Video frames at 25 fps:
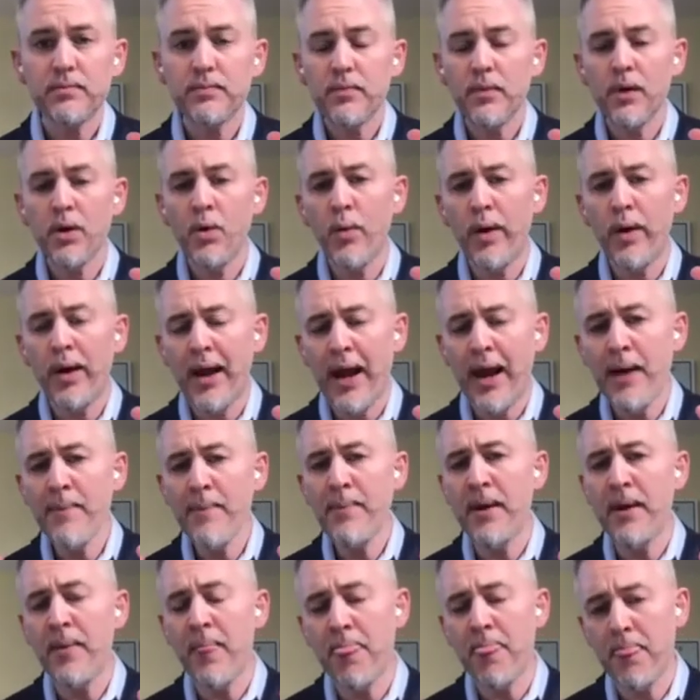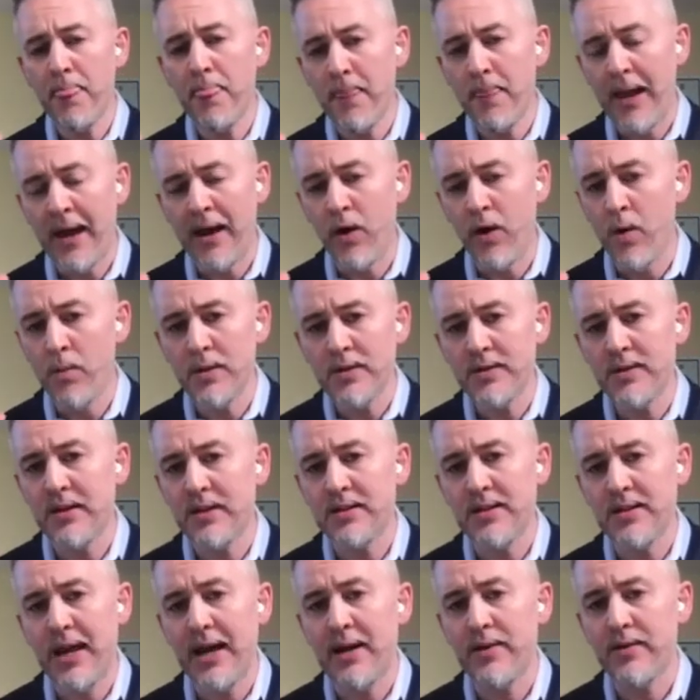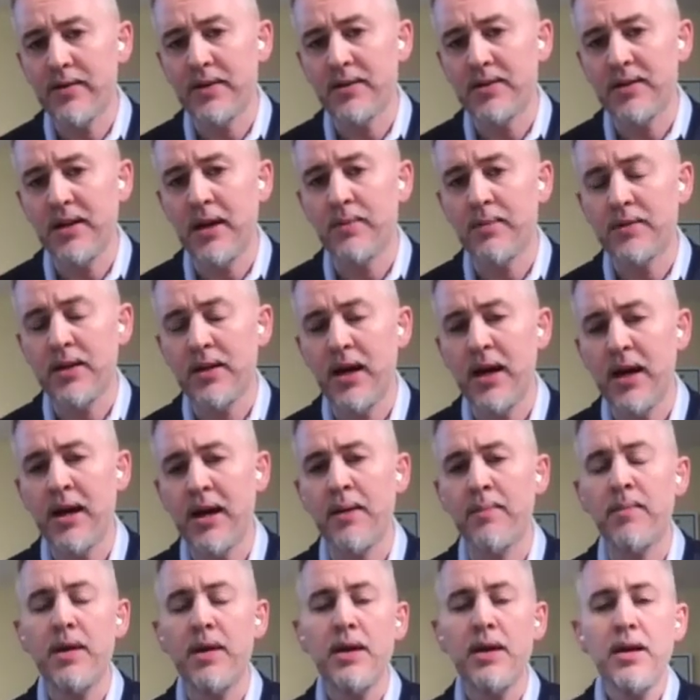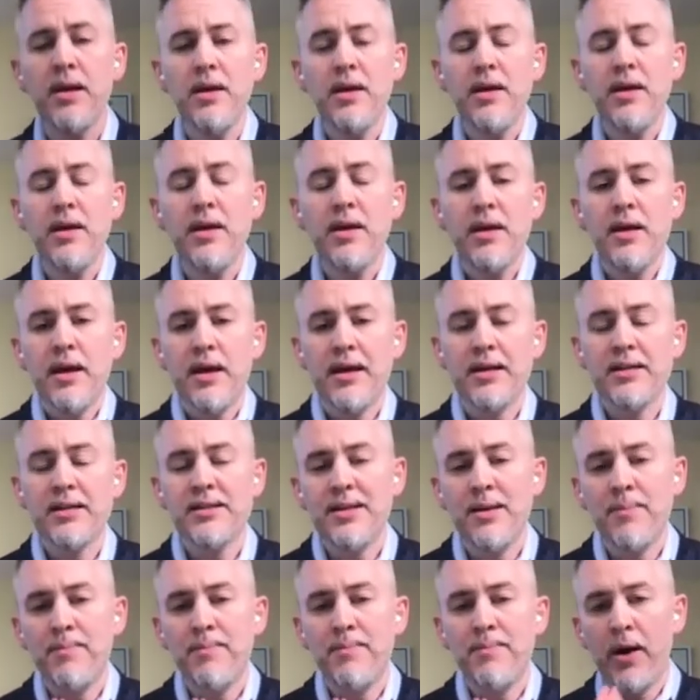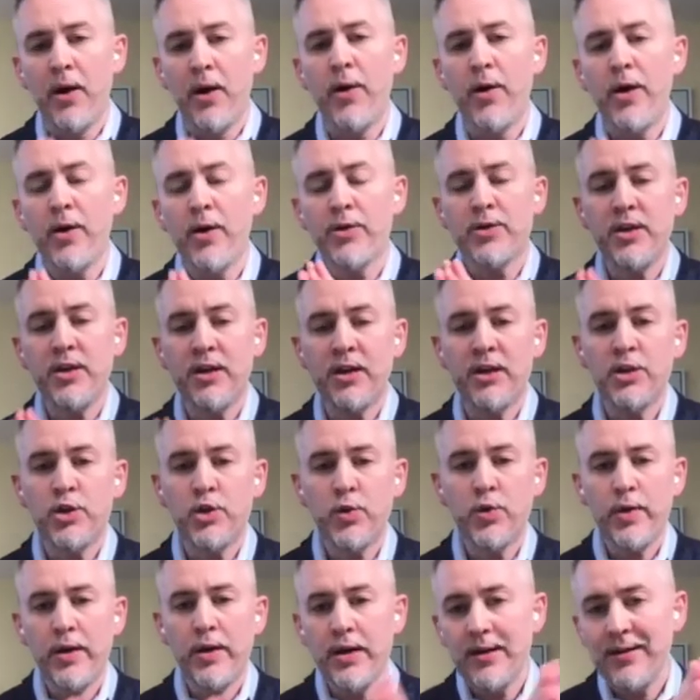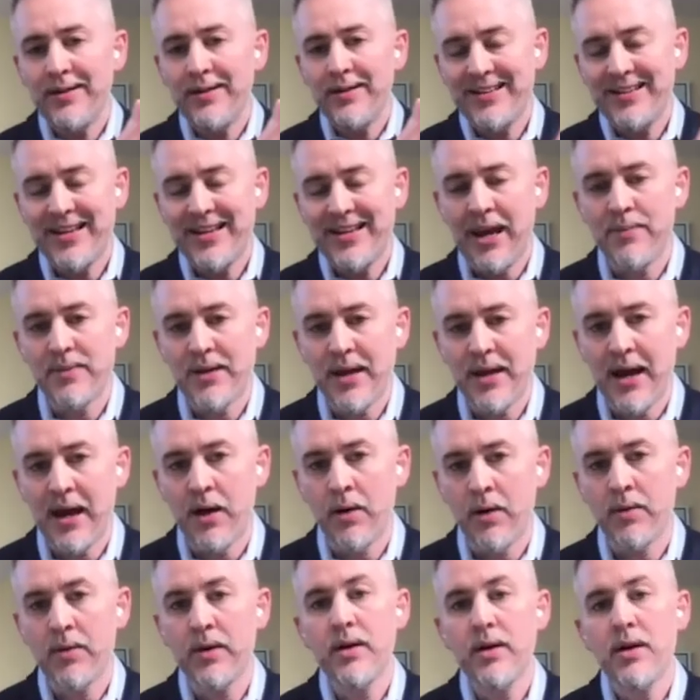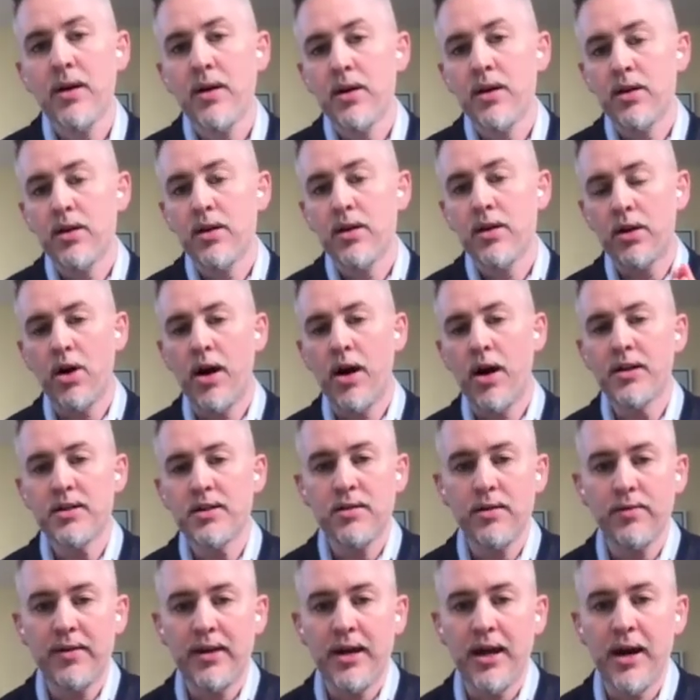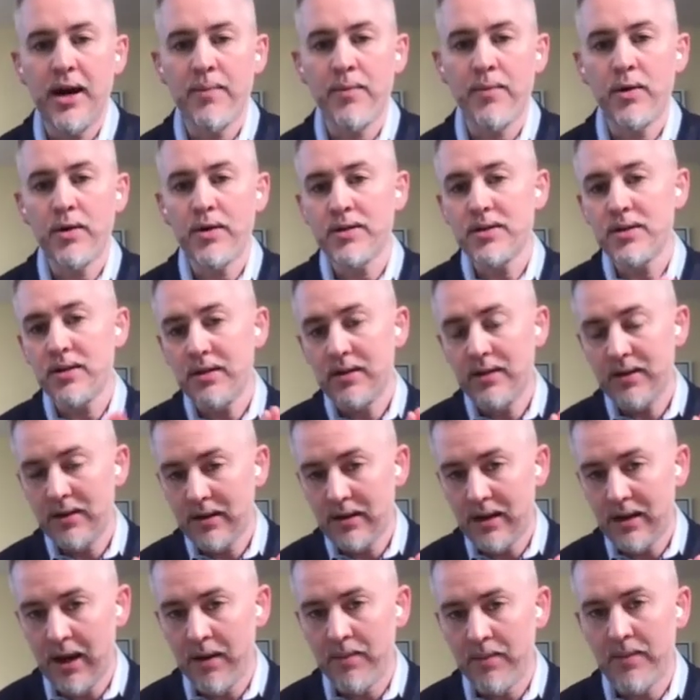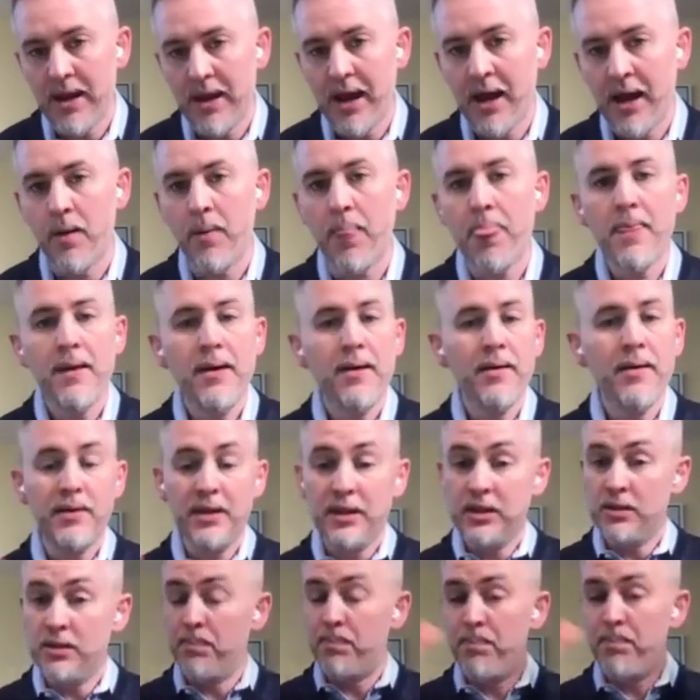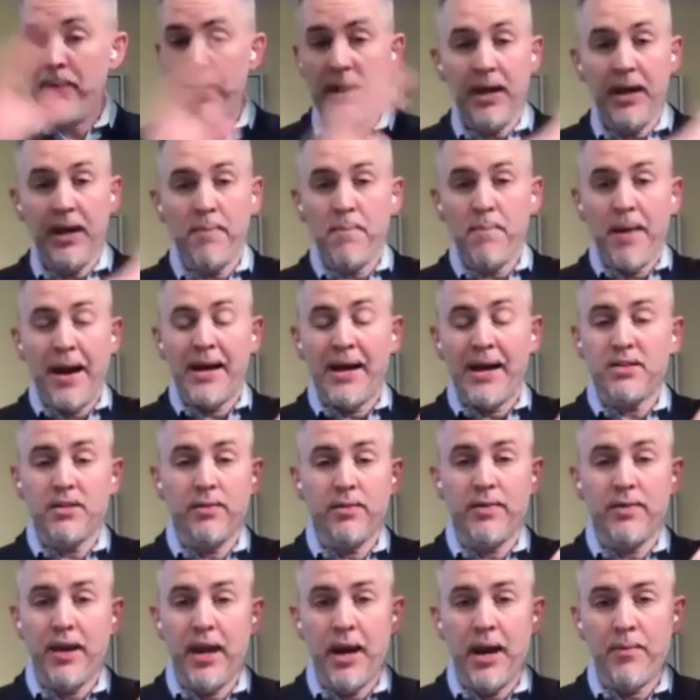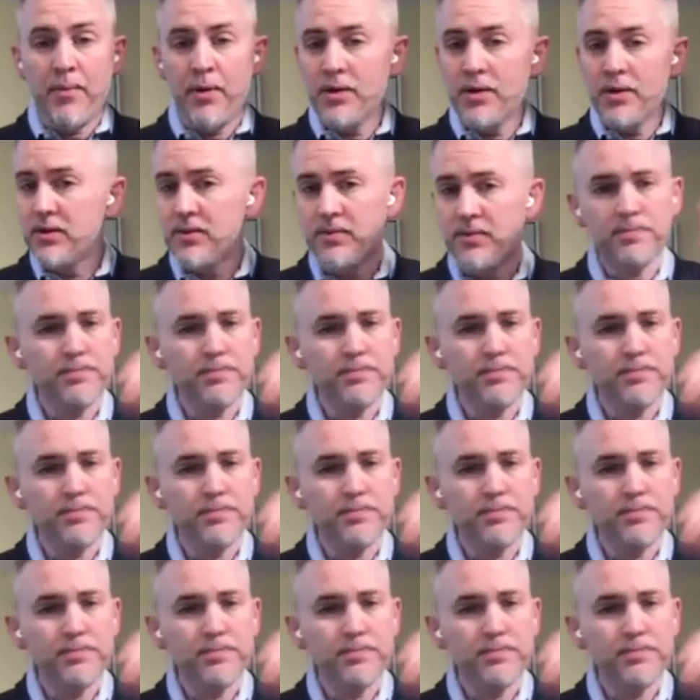what happened at almost exactly the same time is the barrier to entry came down. The cost of cameras came down. These big, massive cameras